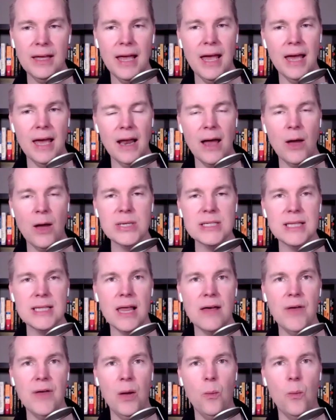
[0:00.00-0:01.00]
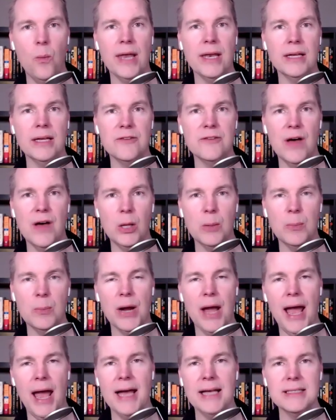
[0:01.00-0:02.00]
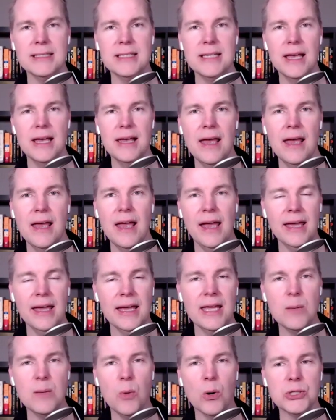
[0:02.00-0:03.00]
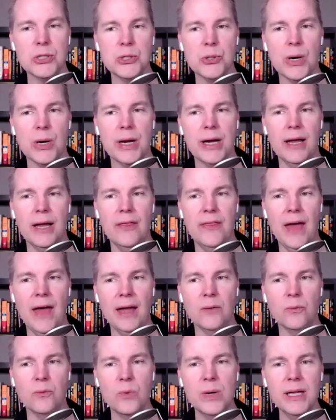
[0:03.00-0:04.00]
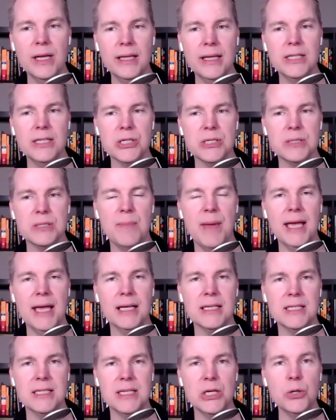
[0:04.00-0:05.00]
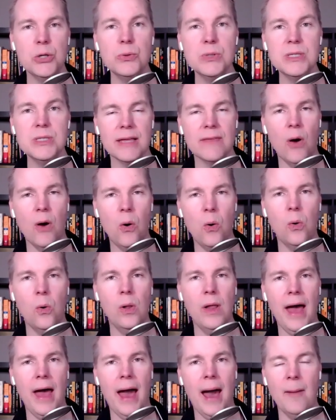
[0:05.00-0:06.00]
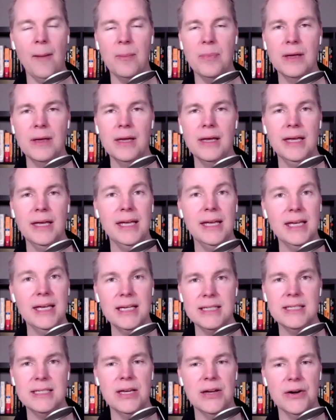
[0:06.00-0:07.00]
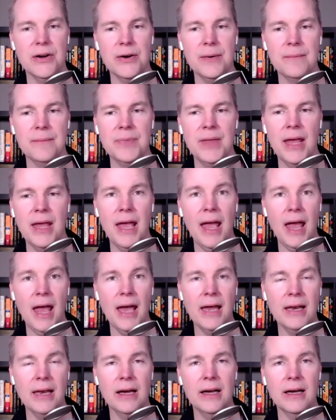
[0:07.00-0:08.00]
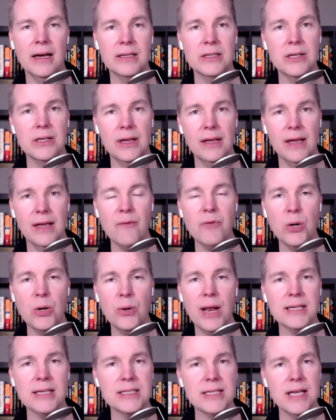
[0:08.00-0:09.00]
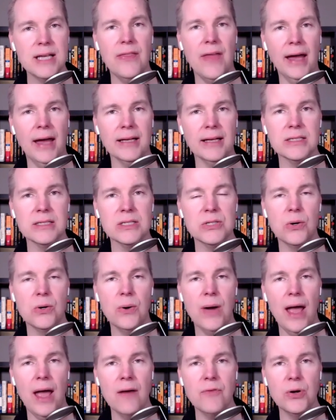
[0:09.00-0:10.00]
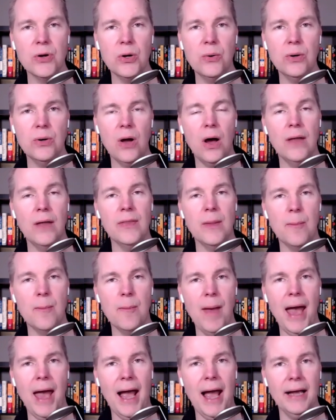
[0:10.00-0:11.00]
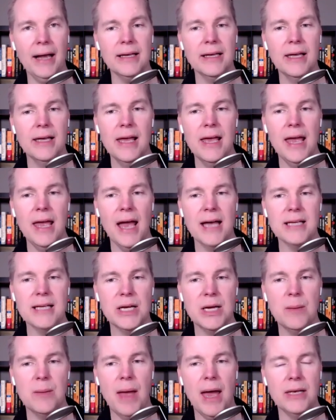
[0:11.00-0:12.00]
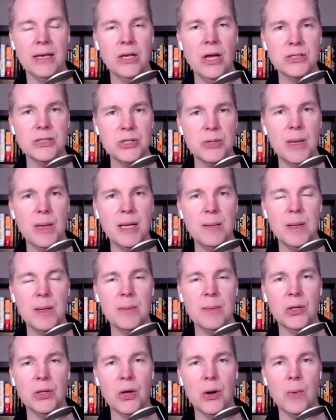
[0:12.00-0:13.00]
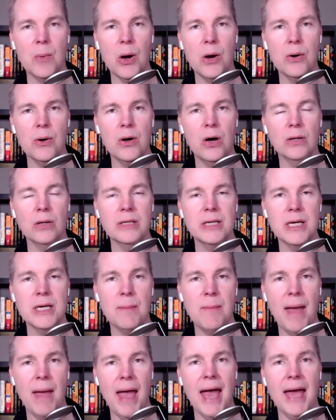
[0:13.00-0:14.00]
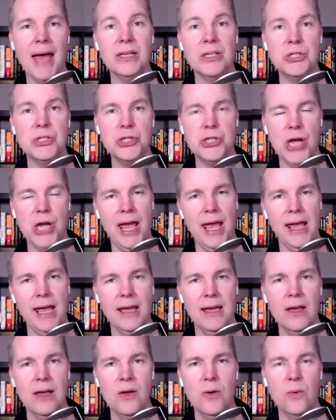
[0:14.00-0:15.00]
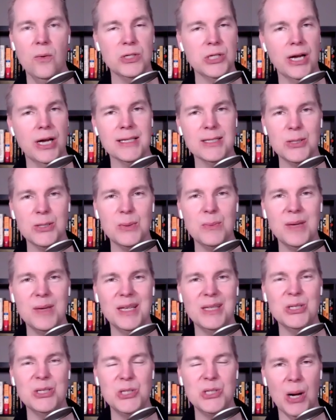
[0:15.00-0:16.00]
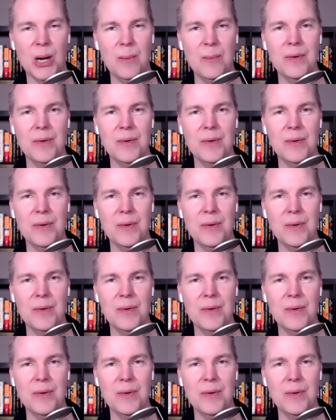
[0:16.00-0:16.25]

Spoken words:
And I always love it when a developer adds a keyboard shortcut that really just makes using the whole app easier. And Evernote has done that. So Evernote on the Mac has a command not too many people know about called Command J, which I assume means jump.